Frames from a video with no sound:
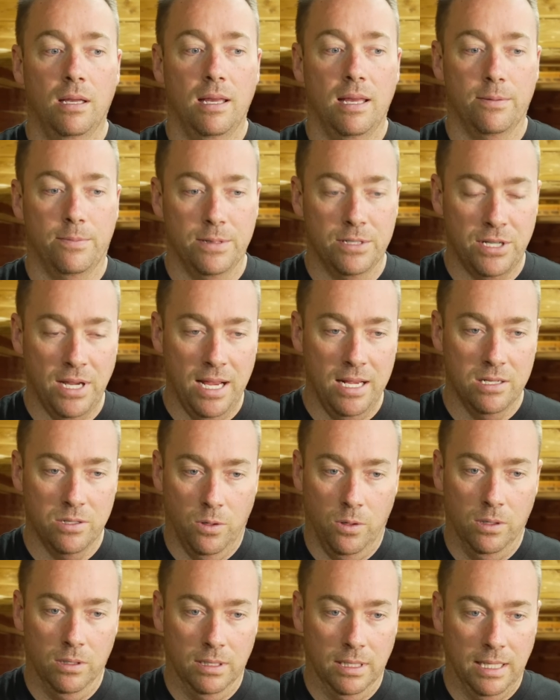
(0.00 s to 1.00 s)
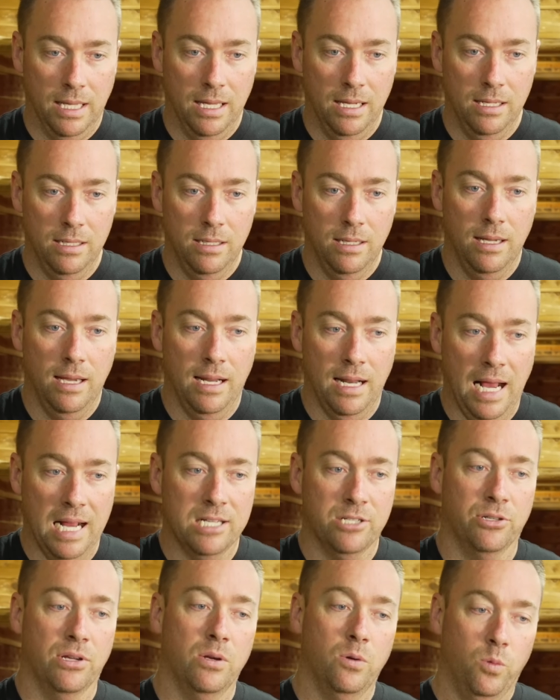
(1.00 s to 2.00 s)
If we change oil again, it
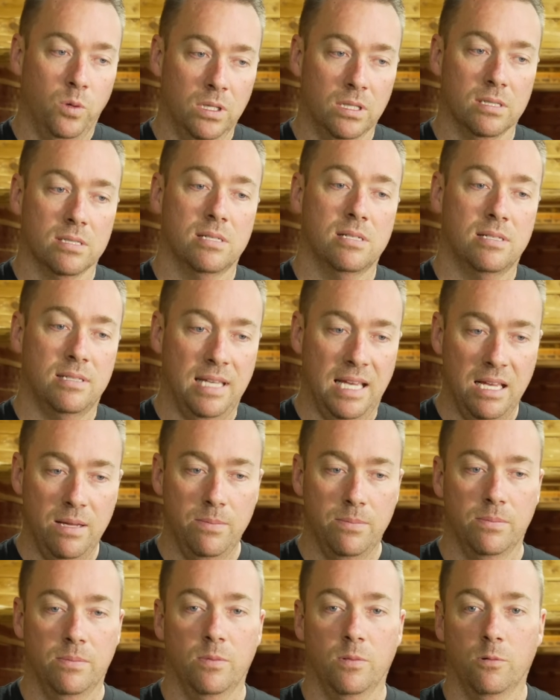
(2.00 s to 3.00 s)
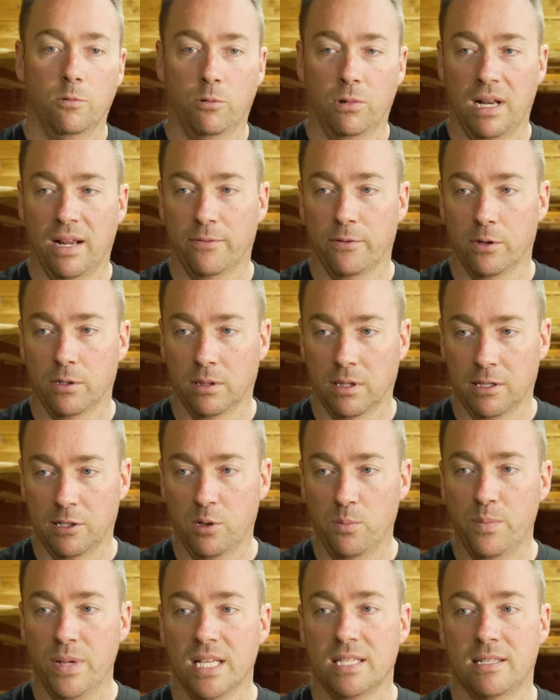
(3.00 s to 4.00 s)
actually will steam whatever
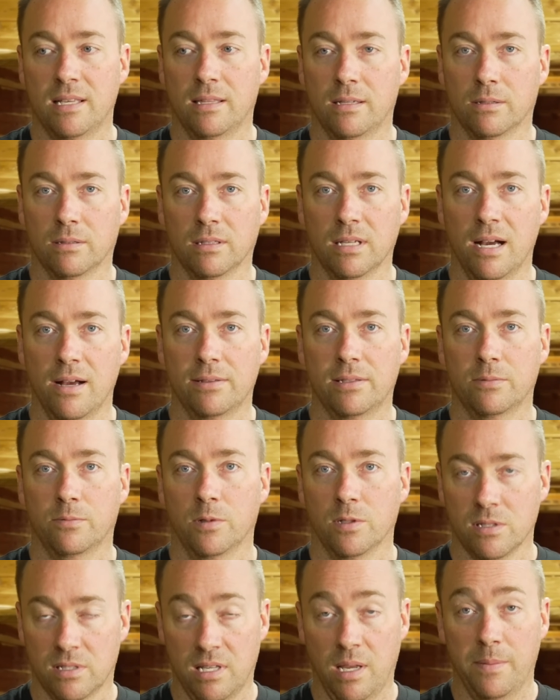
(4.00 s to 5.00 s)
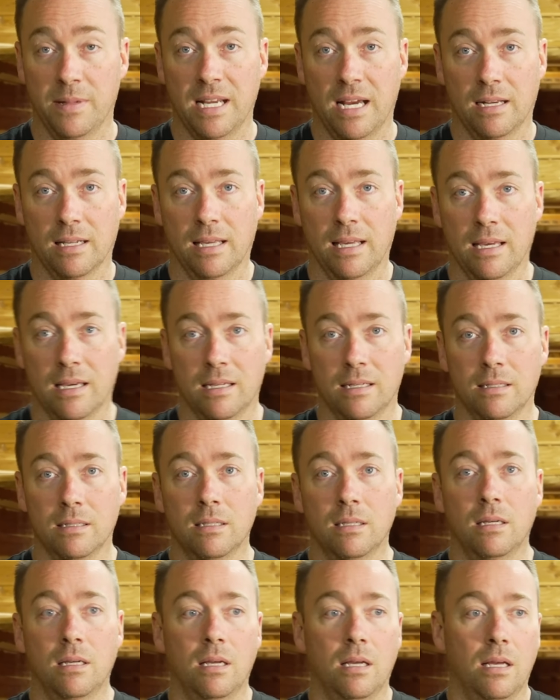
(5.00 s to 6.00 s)
little bits in there left, we'll steam it out again.
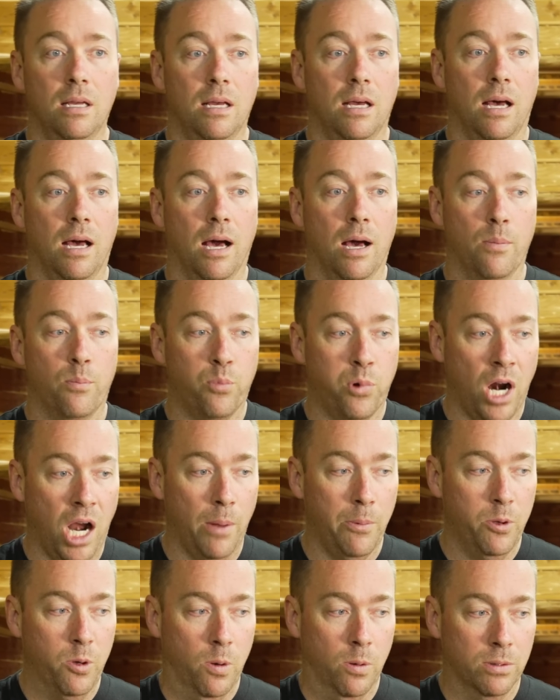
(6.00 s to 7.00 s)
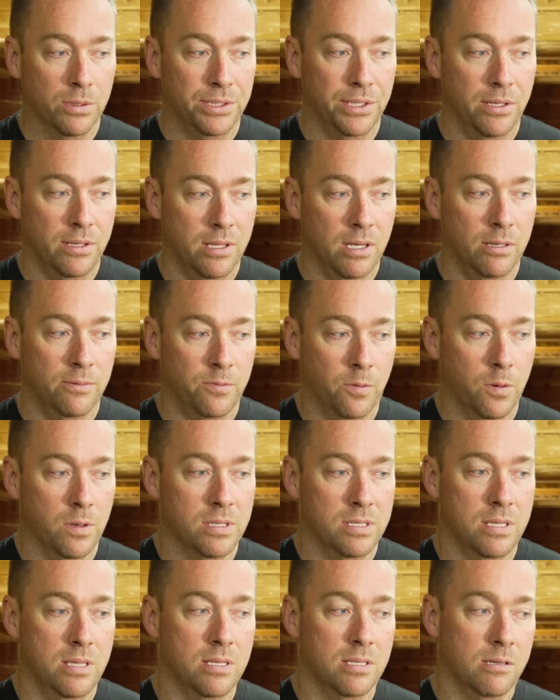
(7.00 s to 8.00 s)
Probably what we'll do though, before we
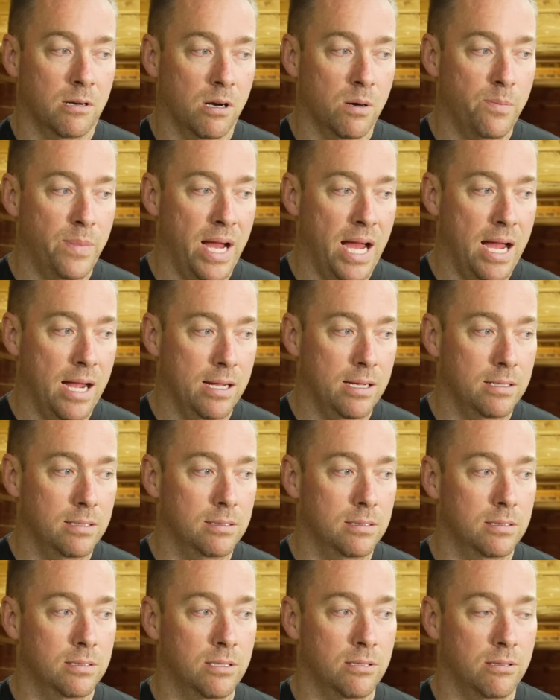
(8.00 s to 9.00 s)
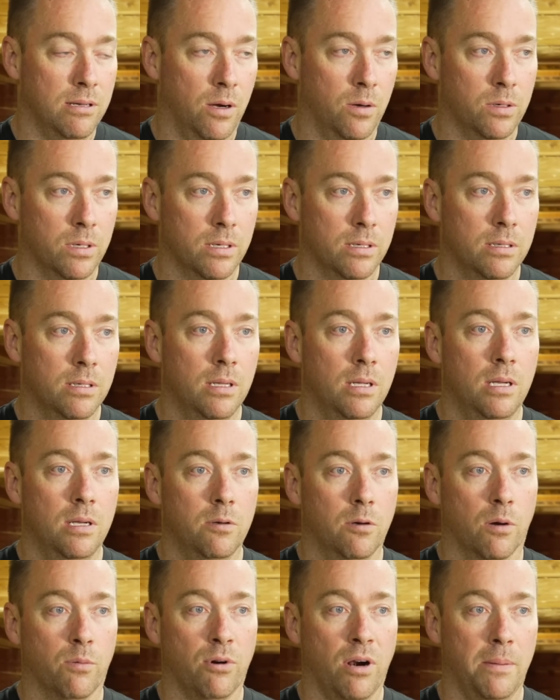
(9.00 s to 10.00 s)
send this car back to the owner,
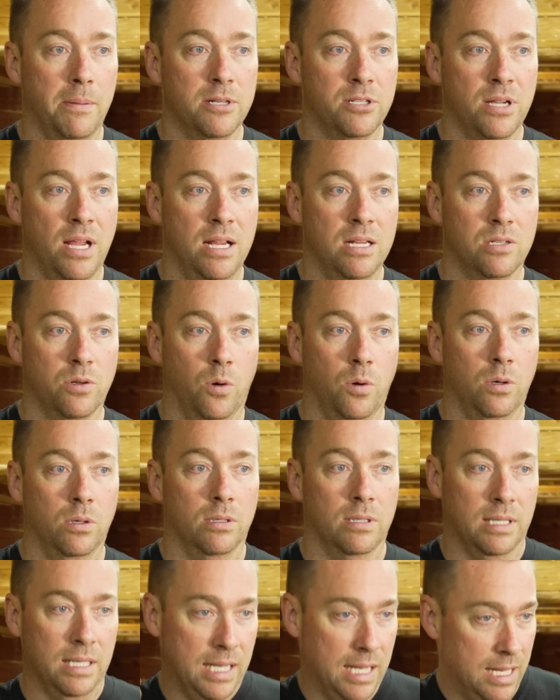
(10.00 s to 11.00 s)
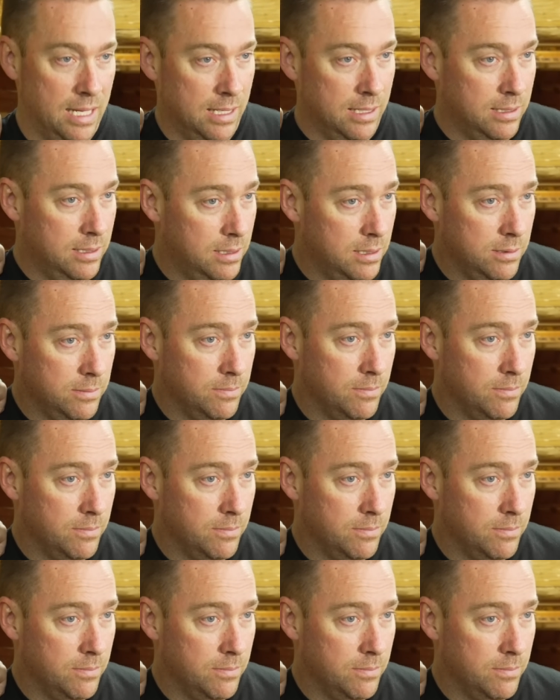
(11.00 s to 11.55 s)
we'll probably change oil again